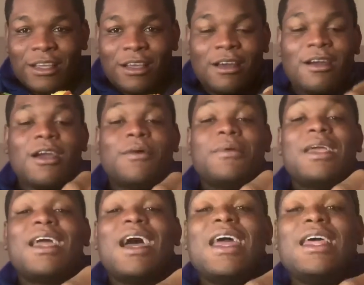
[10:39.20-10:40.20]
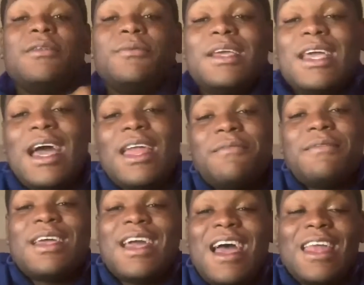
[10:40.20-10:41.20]
All right, we got it.
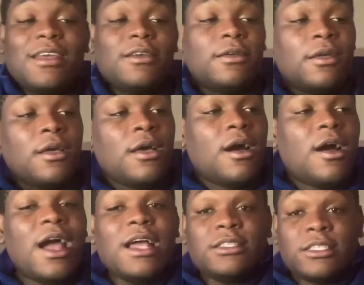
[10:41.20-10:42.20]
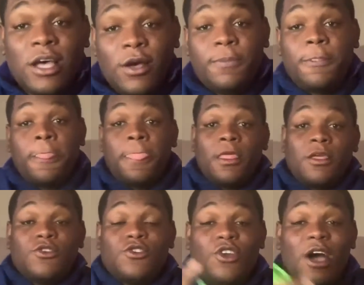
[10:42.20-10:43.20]
All right, so
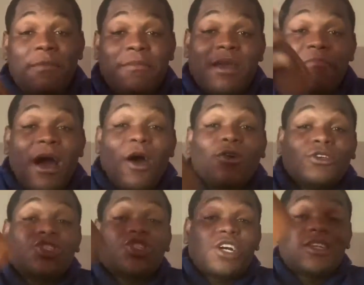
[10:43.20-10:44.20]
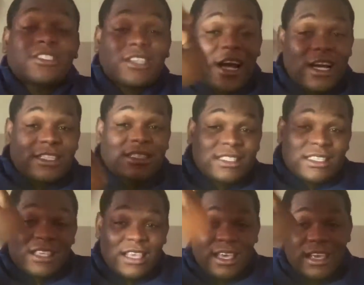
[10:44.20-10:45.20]
you know I make my own jerk sauce.
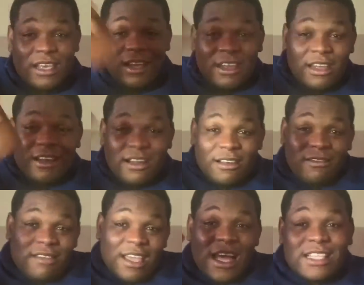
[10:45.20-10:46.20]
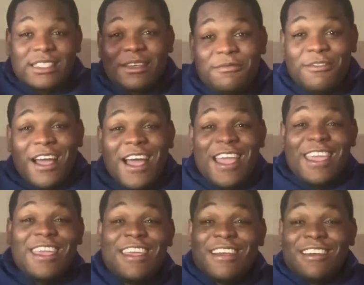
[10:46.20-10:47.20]
We got some right
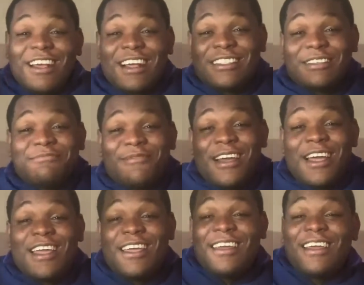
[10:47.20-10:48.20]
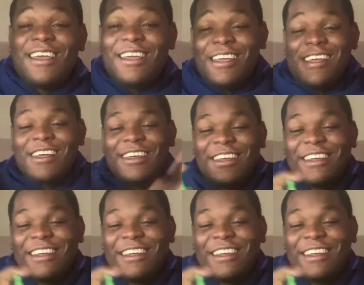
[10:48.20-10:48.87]
here. Hey.